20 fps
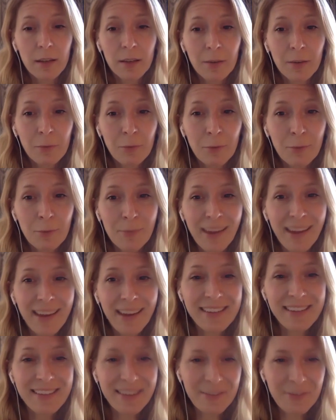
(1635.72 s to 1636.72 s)
were
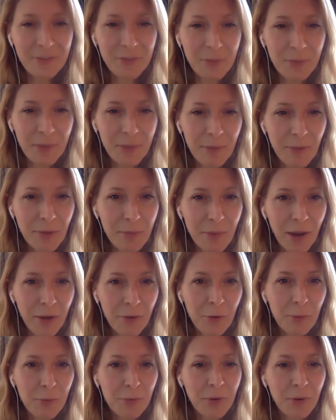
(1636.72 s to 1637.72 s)
made just for the people in my
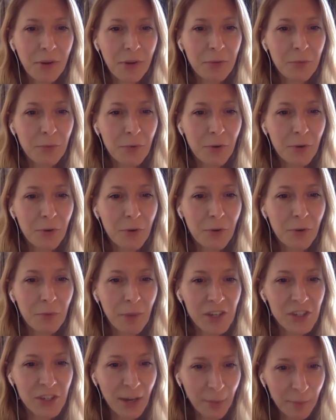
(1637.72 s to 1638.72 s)
group so I could run my
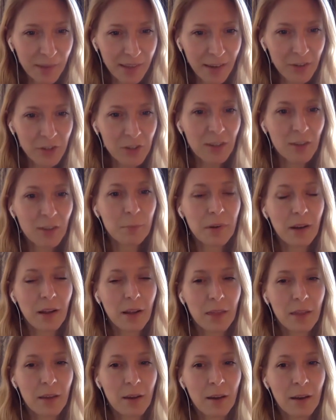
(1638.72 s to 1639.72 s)
jam sessions. But I
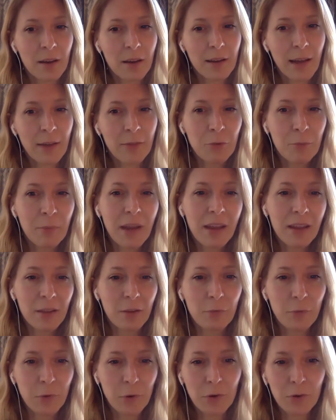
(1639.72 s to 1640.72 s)
thought, after making the
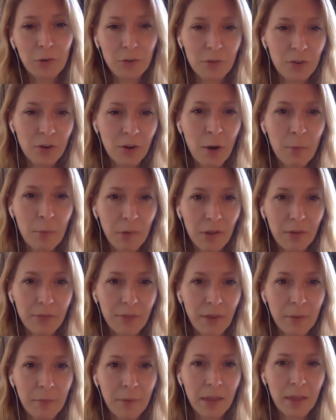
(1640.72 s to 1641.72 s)
first couple of
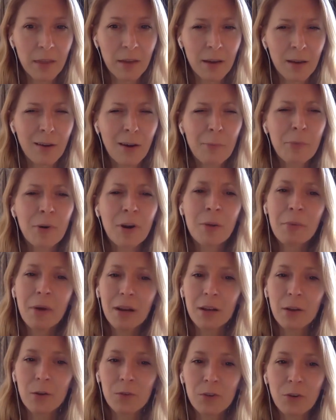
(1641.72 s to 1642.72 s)
them, I thought, I'll put them
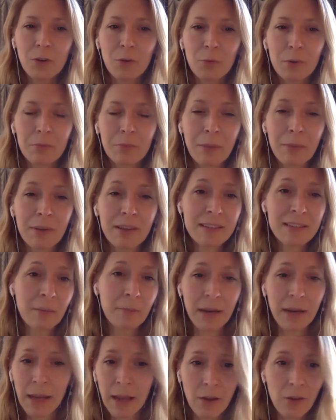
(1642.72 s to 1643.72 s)
on YouTube and maybe
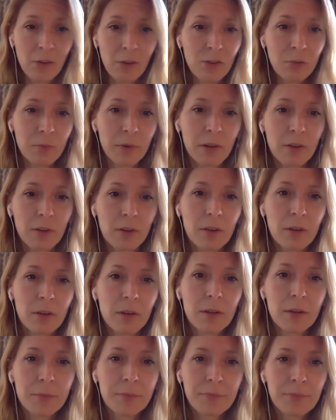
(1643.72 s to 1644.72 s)
somebody else will
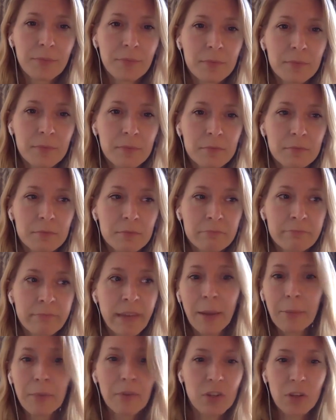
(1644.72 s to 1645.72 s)

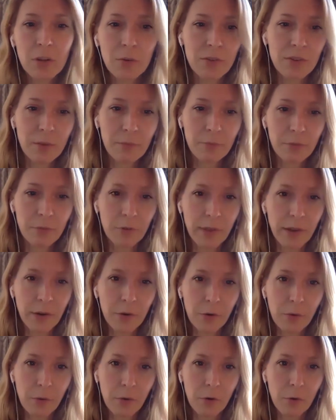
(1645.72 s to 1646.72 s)
be able to use them for their
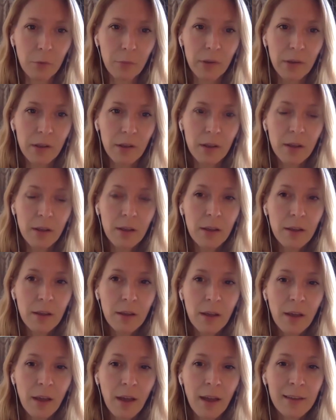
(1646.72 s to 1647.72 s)
group.
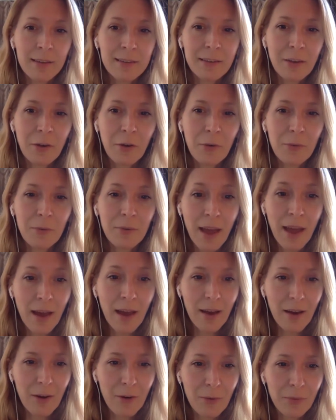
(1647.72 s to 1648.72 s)
And so
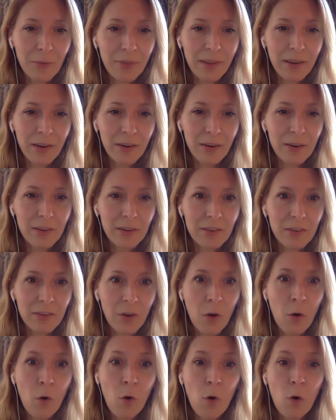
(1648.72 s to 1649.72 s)
now there's
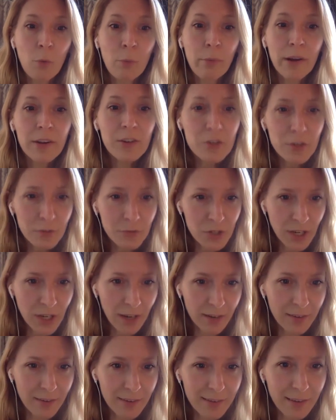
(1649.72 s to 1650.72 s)
a whole bunch of
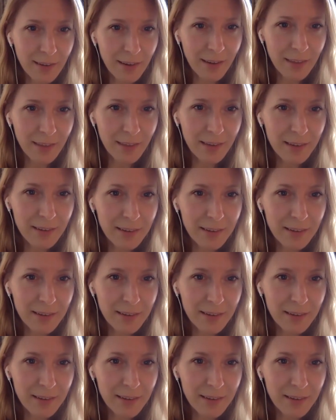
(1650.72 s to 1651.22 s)
channels like this.